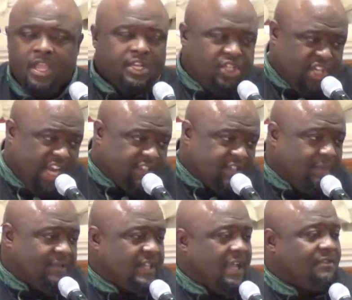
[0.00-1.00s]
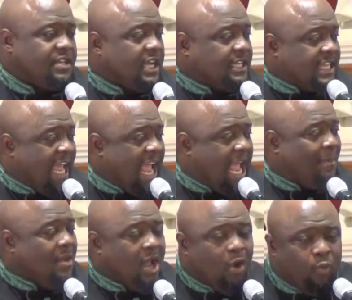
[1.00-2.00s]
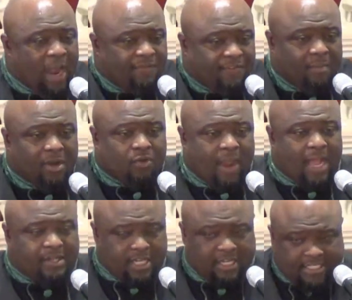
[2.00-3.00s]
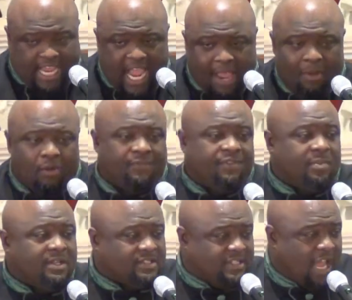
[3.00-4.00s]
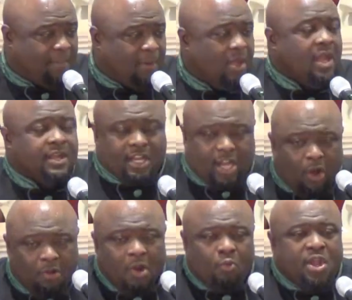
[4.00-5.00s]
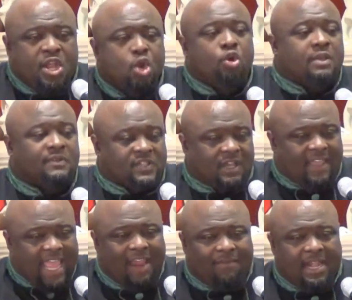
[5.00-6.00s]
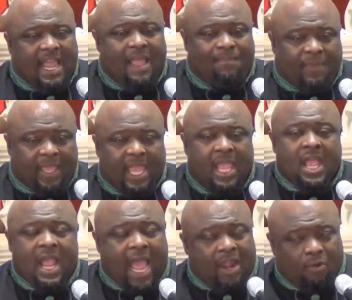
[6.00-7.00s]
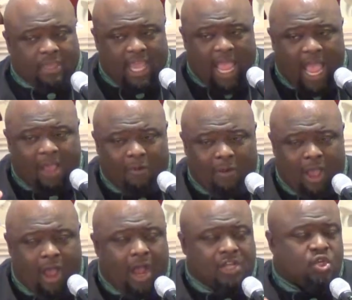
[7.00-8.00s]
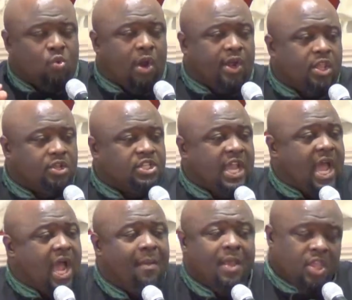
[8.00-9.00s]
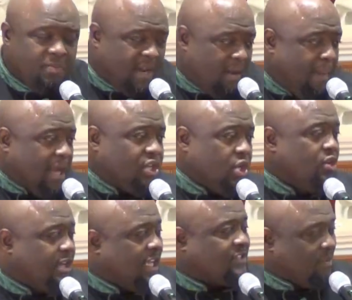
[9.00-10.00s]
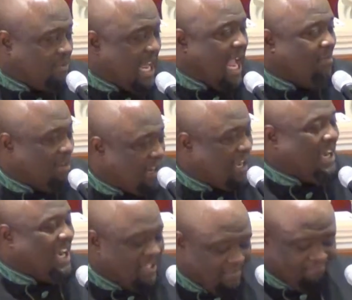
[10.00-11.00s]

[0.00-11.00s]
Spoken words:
Jesus himself took a time away from the crowd, took time away from the disciples to go renew himself. Every now and then, I don't care how hard you work on your job, but to make sure you get some time to God.